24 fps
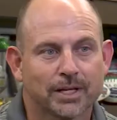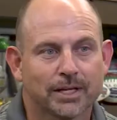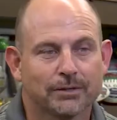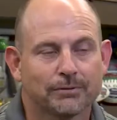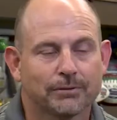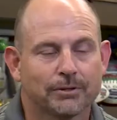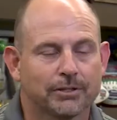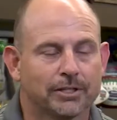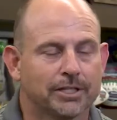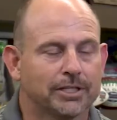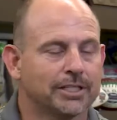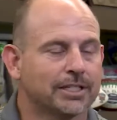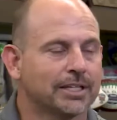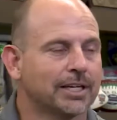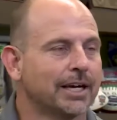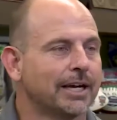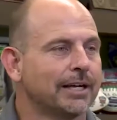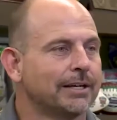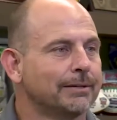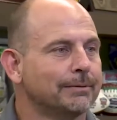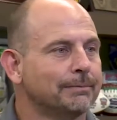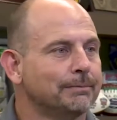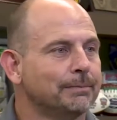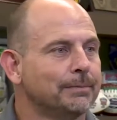and really to
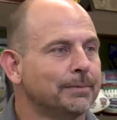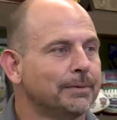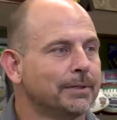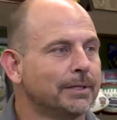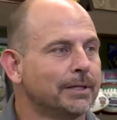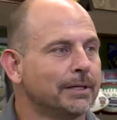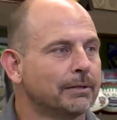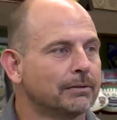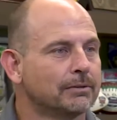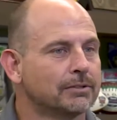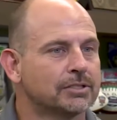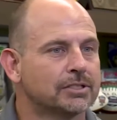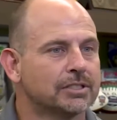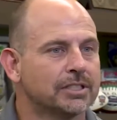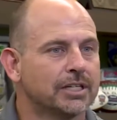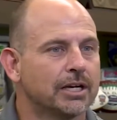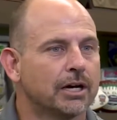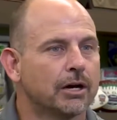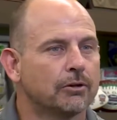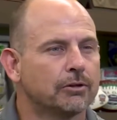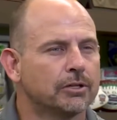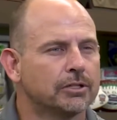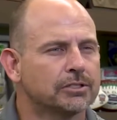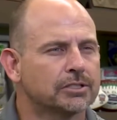kind of, you know, see
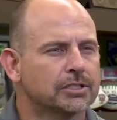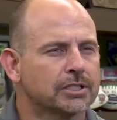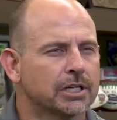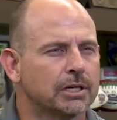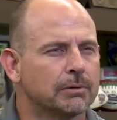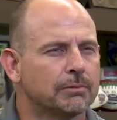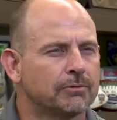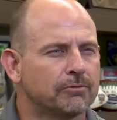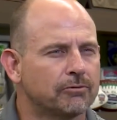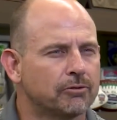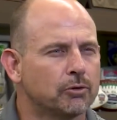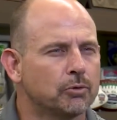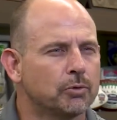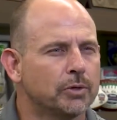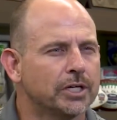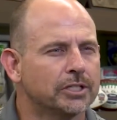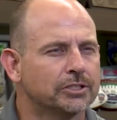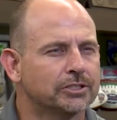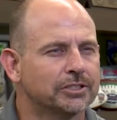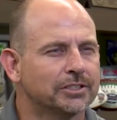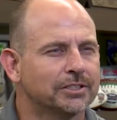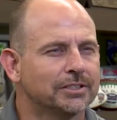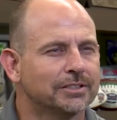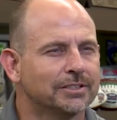all this to come to
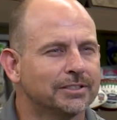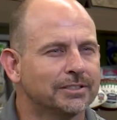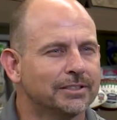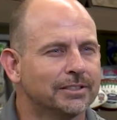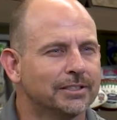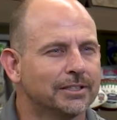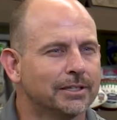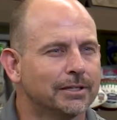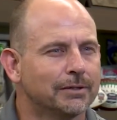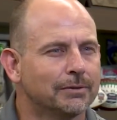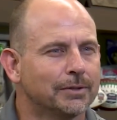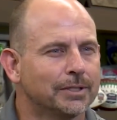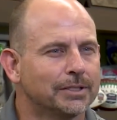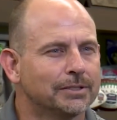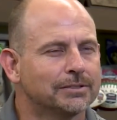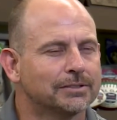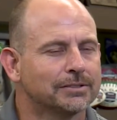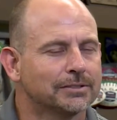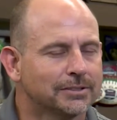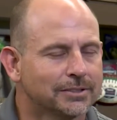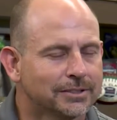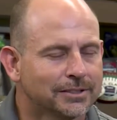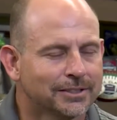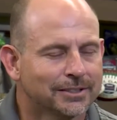fruition, you know,
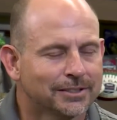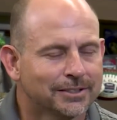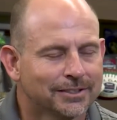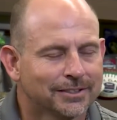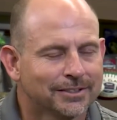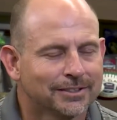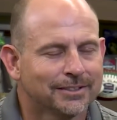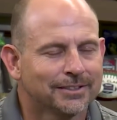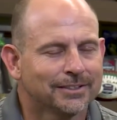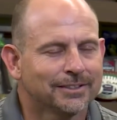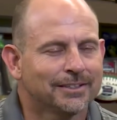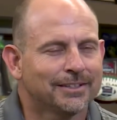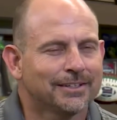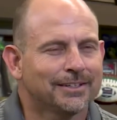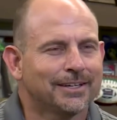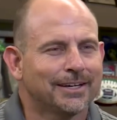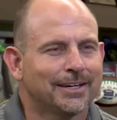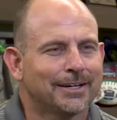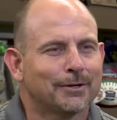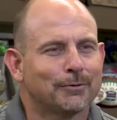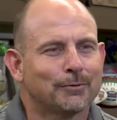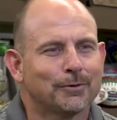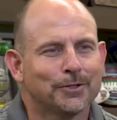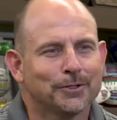it's,
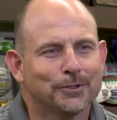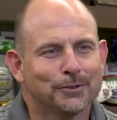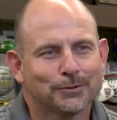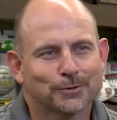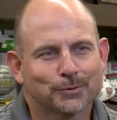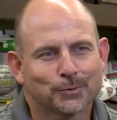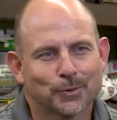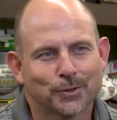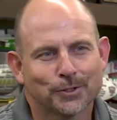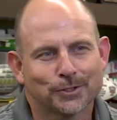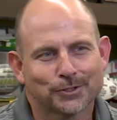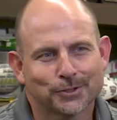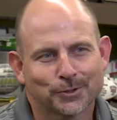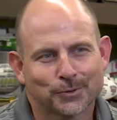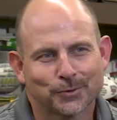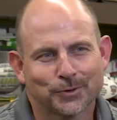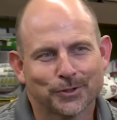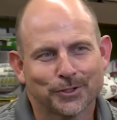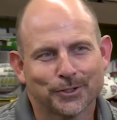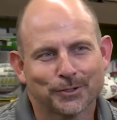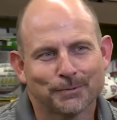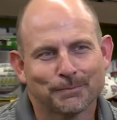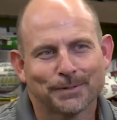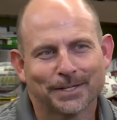I don't really use the word
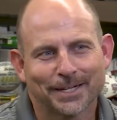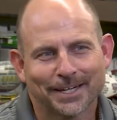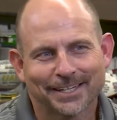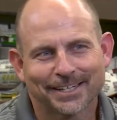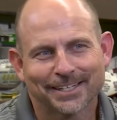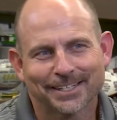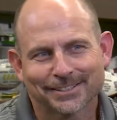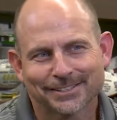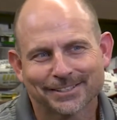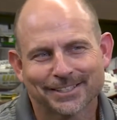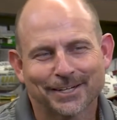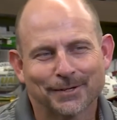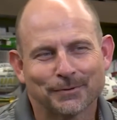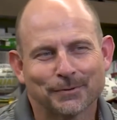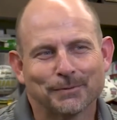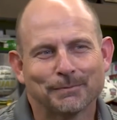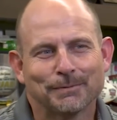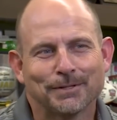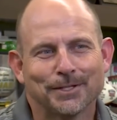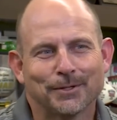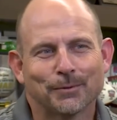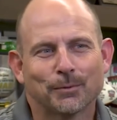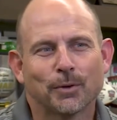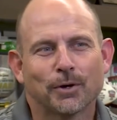surreal, but I guess yeah. That
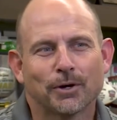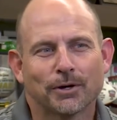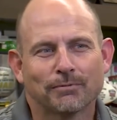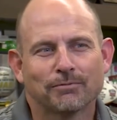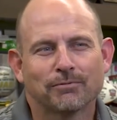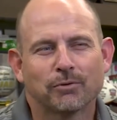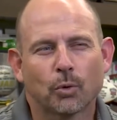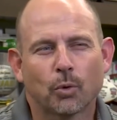would be the word